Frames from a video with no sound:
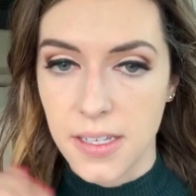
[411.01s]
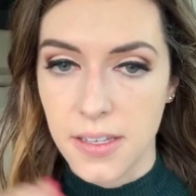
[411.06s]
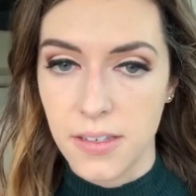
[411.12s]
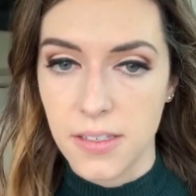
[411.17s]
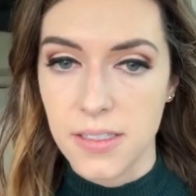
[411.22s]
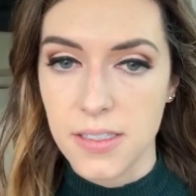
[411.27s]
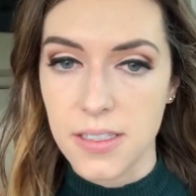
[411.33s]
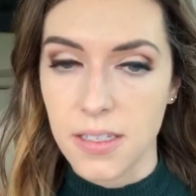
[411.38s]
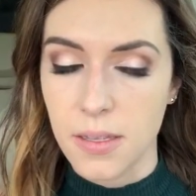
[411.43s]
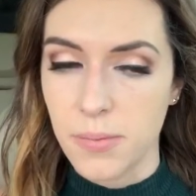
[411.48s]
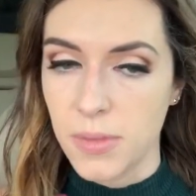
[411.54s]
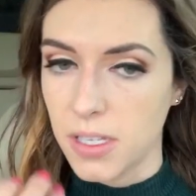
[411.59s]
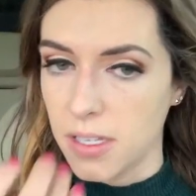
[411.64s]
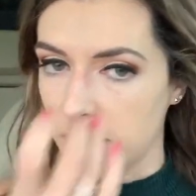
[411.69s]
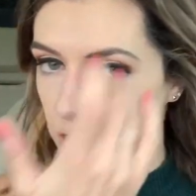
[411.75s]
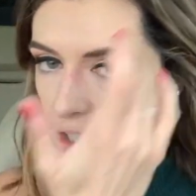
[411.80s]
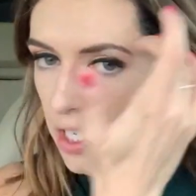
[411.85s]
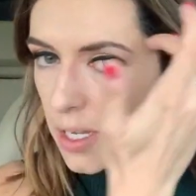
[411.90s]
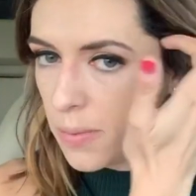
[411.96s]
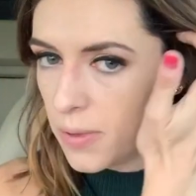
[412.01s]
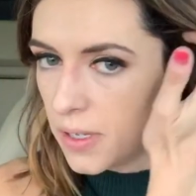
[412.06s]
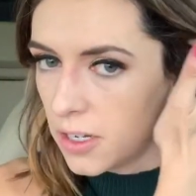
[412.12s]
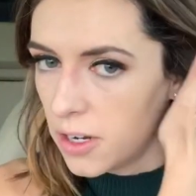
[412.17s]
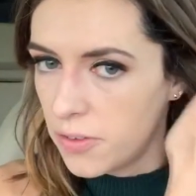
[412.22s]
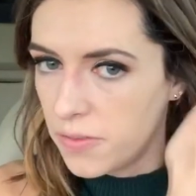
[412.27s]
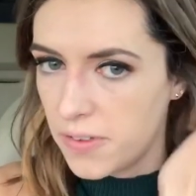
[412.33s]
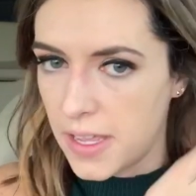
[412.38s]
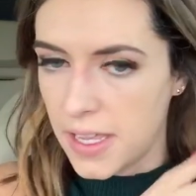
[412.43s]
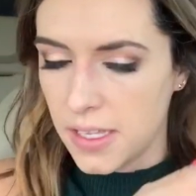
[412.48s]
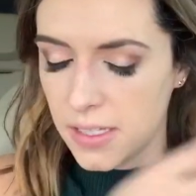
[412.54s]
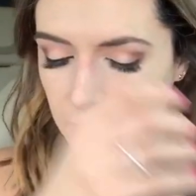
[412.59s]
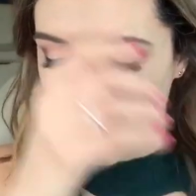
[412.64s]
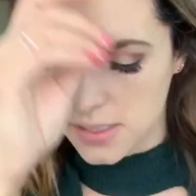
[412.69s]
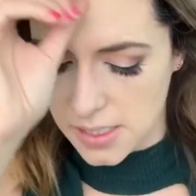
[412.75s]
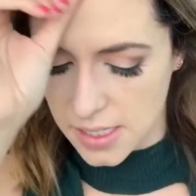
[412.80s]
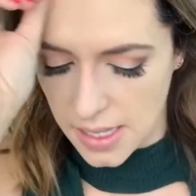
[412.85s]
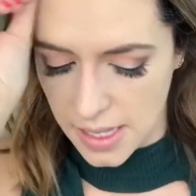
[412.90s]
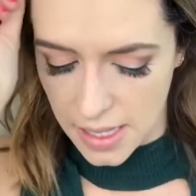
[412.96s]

in slimming and shaping your face,